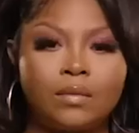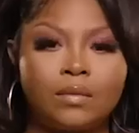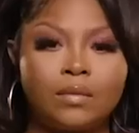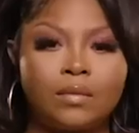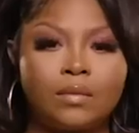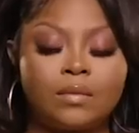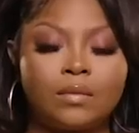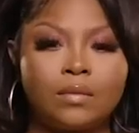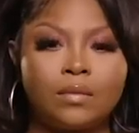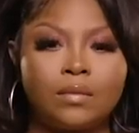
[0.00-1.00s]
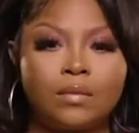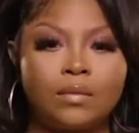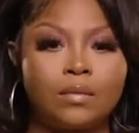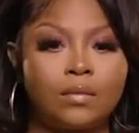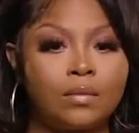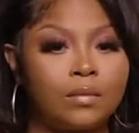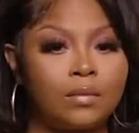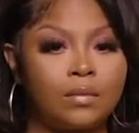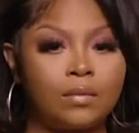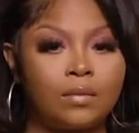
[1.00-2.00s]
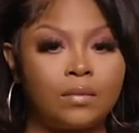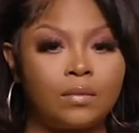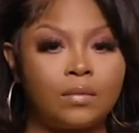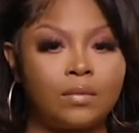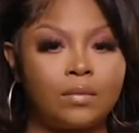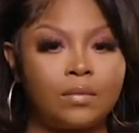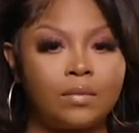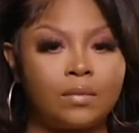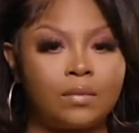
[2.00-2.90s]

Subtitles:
This person isn't speaking.